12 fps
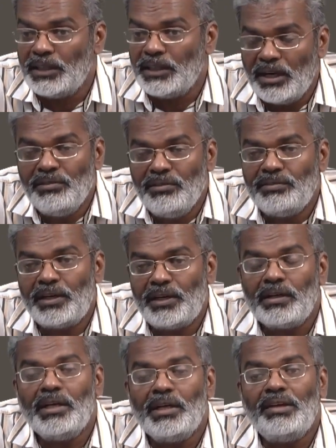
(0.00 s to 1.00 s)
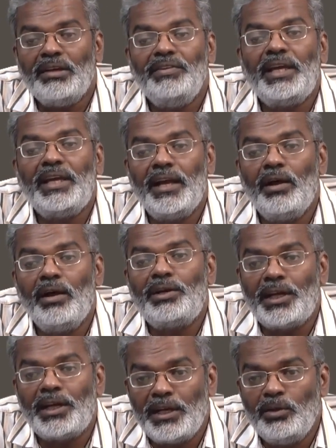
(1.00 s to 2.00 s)
However, we cannot
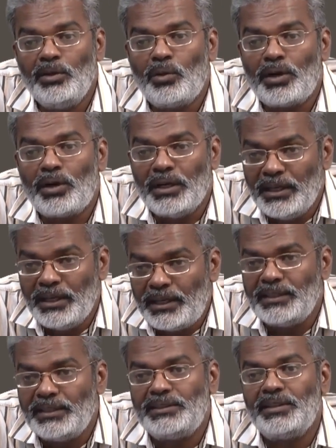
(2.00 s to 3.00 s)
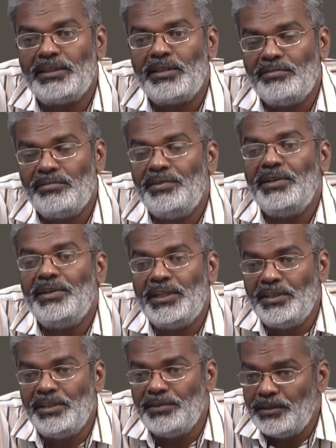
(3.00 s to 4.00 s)
ignore literature when we
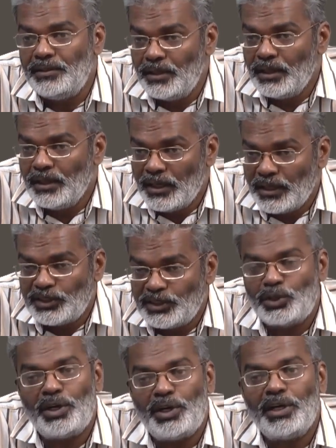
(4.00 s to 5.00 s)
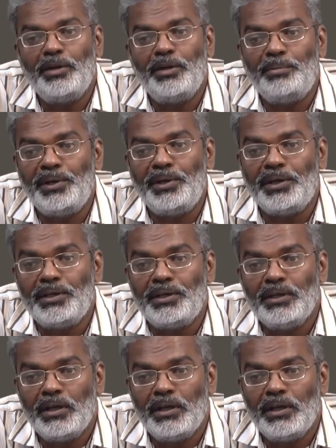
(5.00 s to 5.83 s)
deal with the historical period.